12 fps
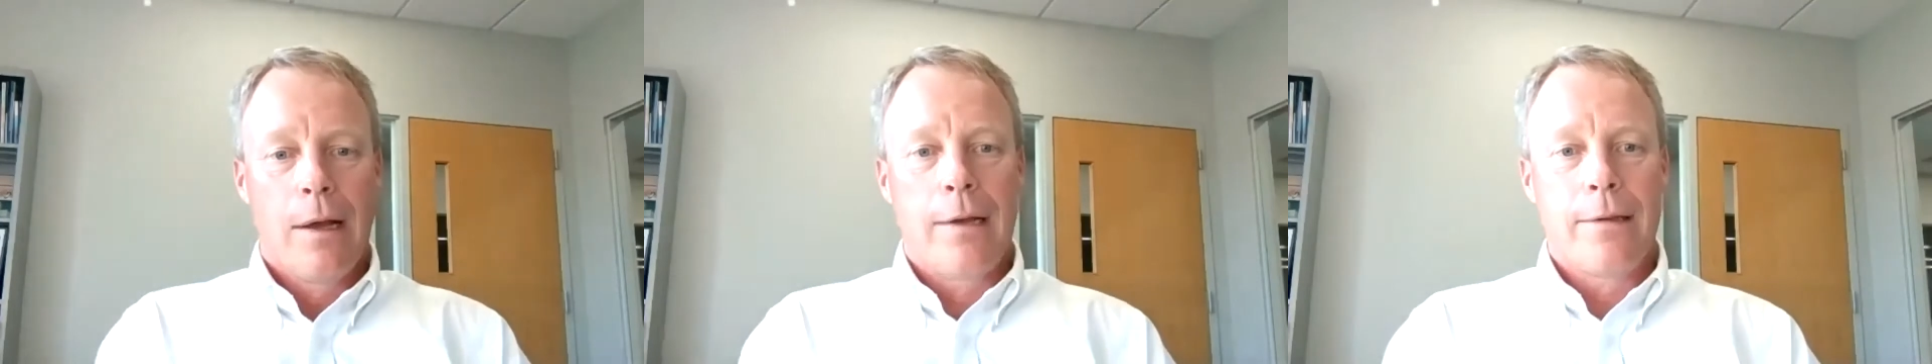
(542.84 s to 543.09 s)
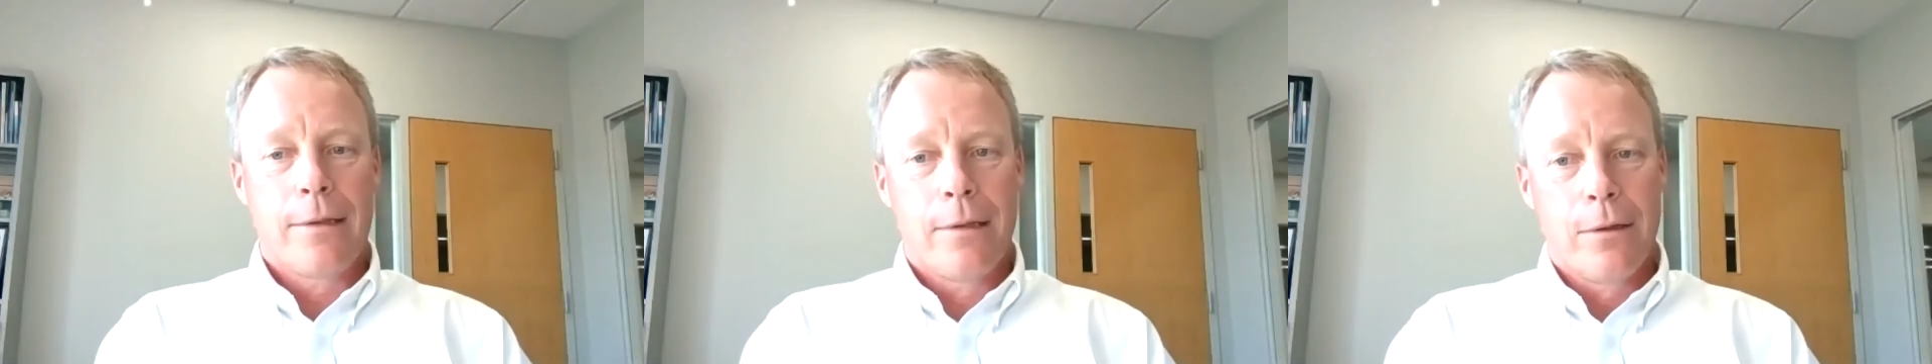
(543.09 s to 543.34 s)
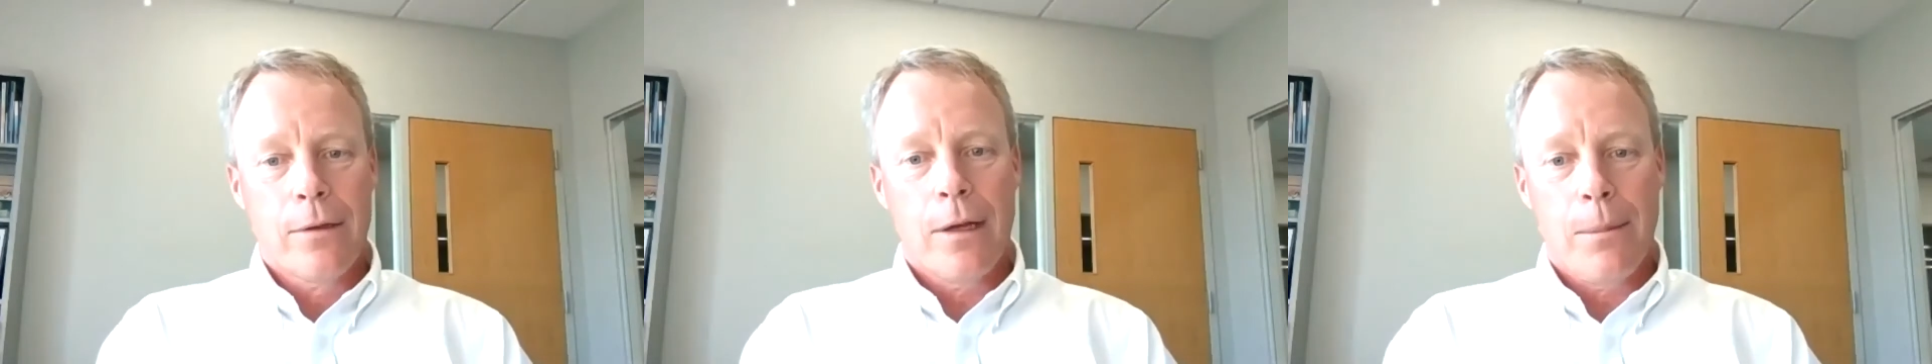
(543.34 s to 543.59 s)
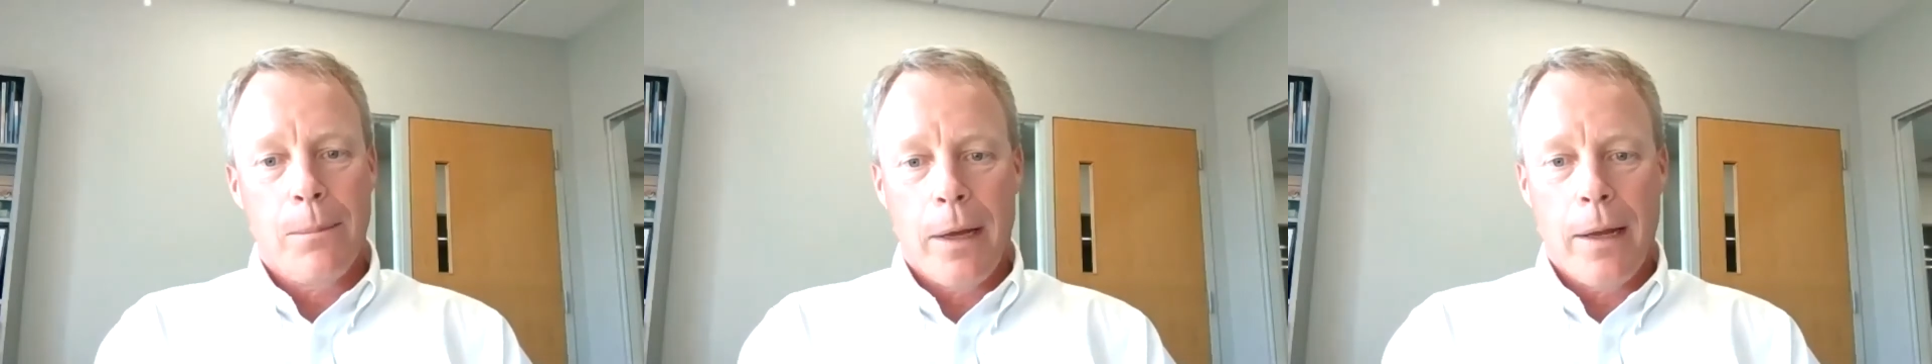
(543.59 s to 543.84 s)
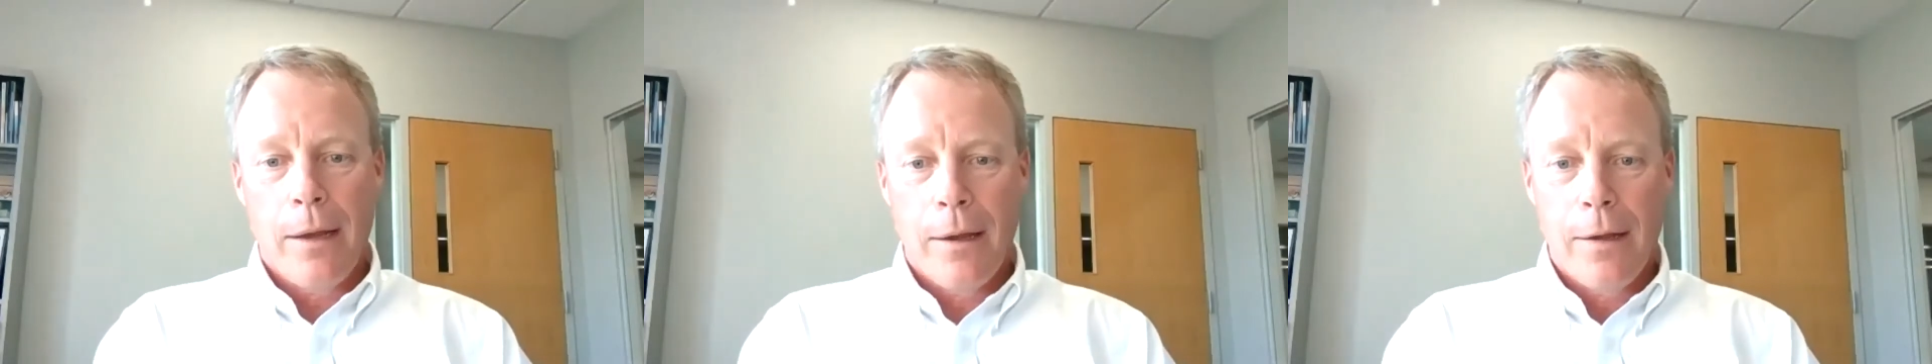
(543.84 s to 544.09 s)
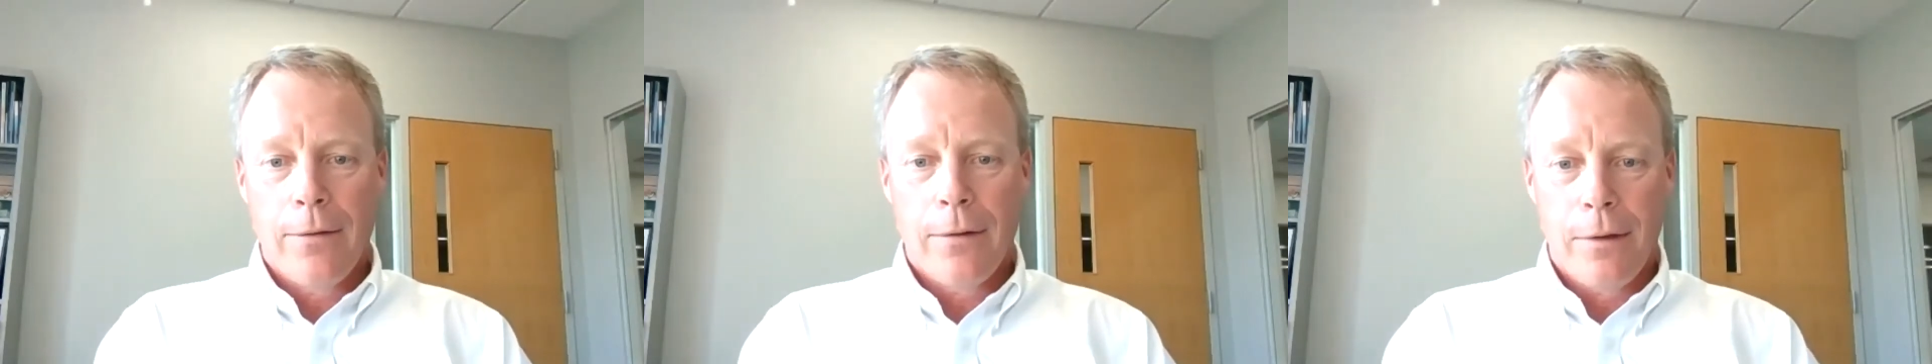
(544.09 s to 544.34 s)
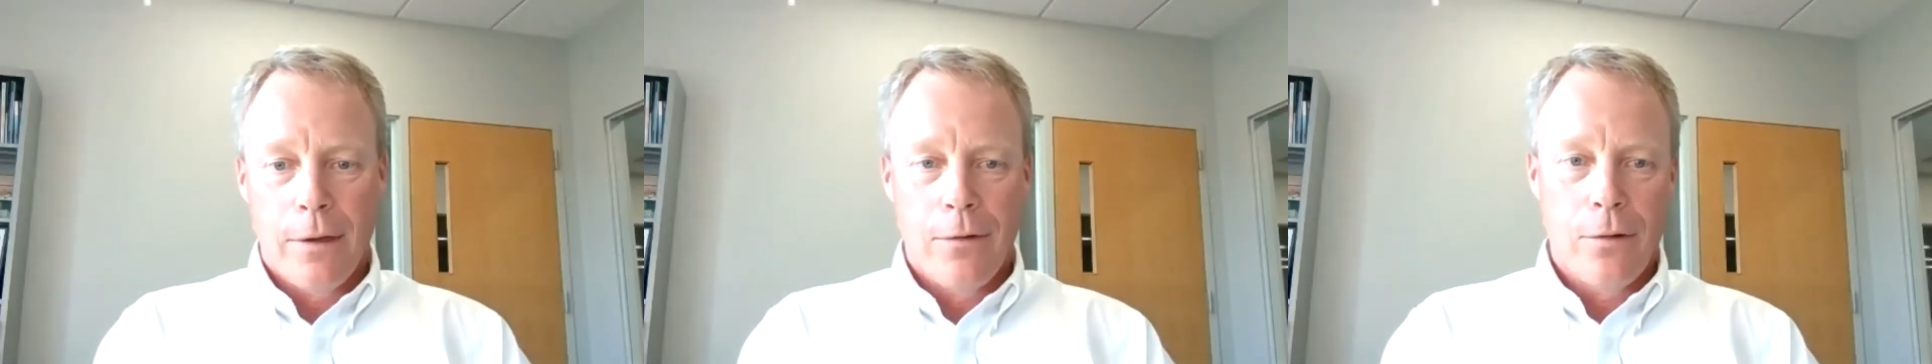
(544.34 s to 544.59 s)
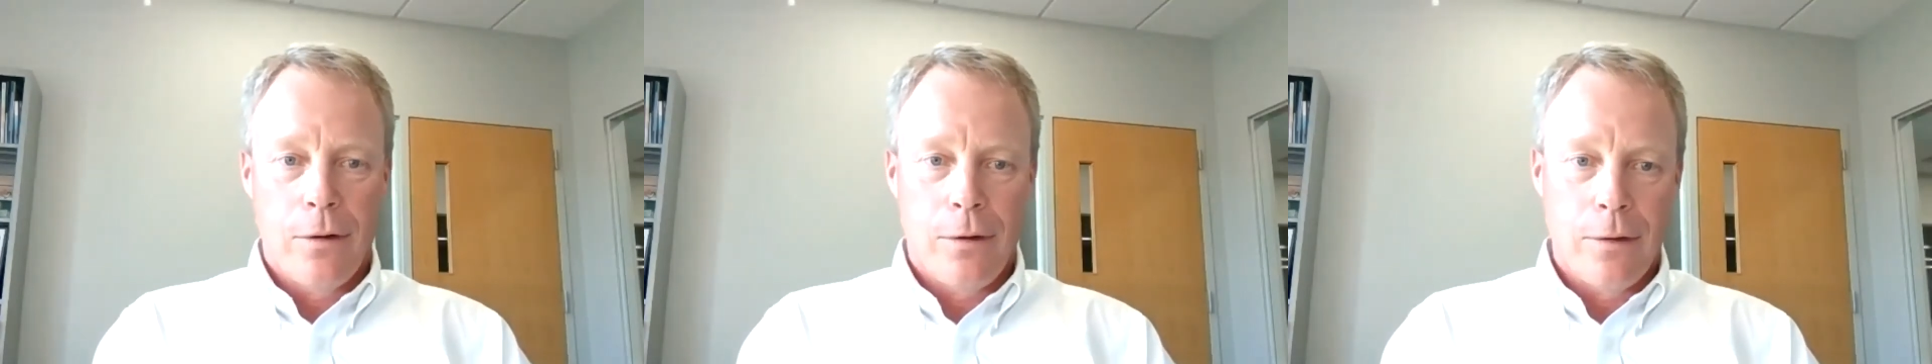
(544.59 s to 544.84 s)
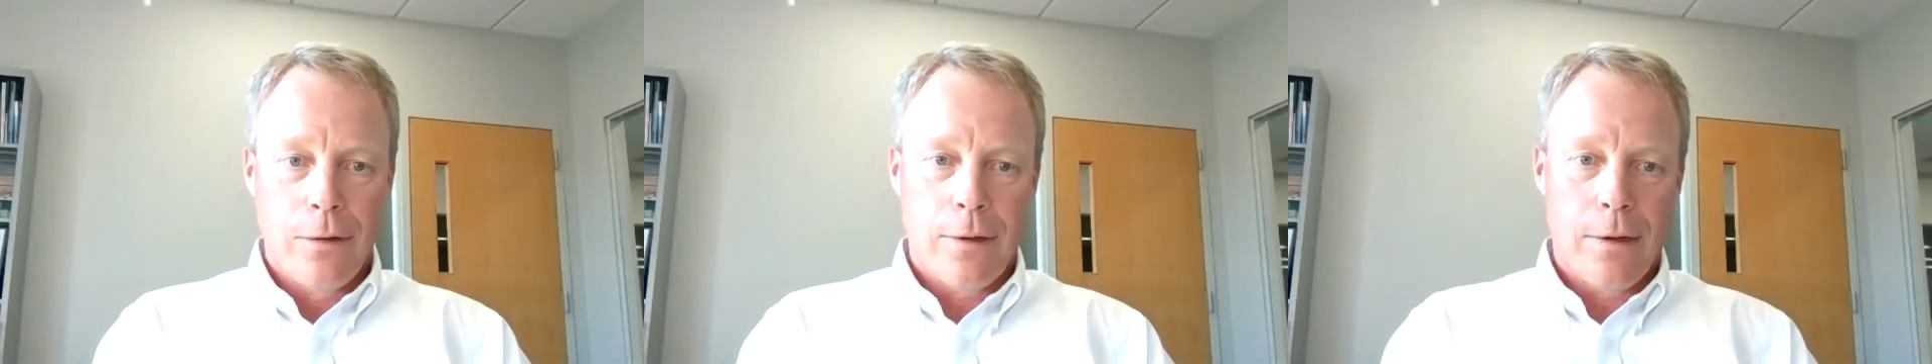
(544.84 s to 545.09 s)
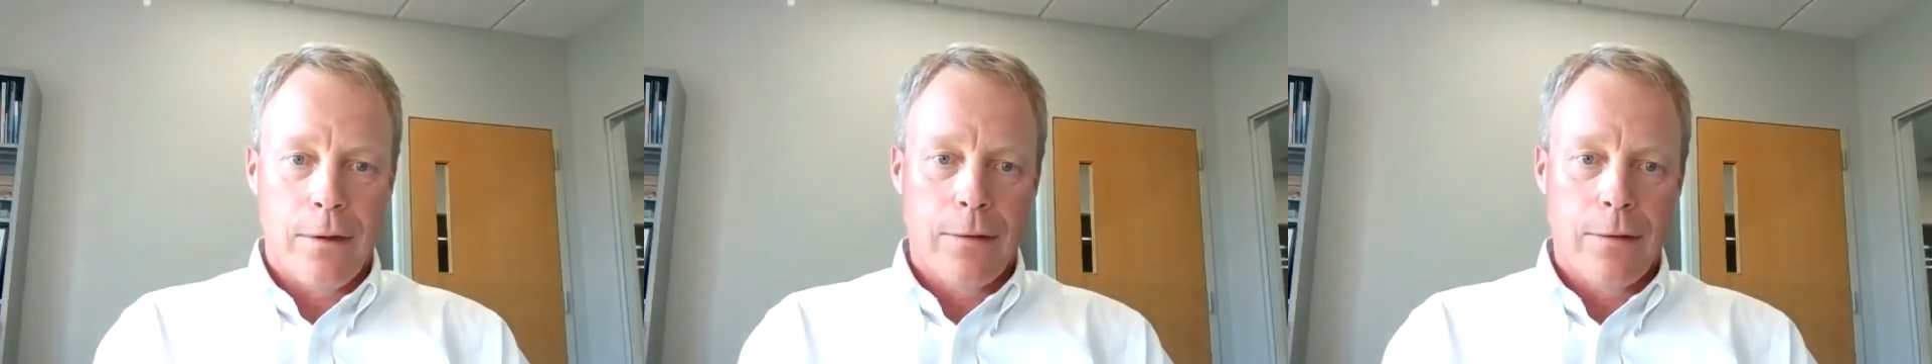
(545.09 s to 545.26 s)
I still kept my hands in the engineering side.